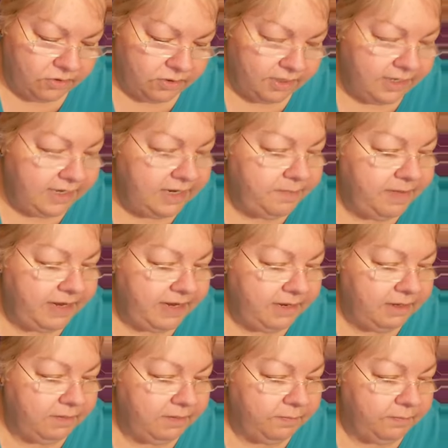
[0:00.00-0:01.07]

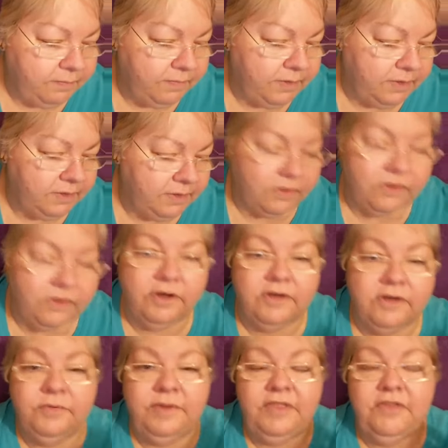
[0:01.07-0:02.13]
Anybody
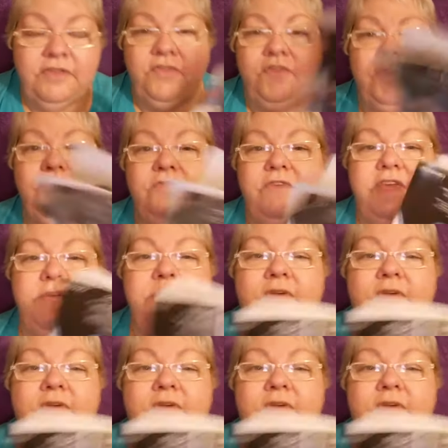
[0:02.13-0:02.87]
cooked with a sous vide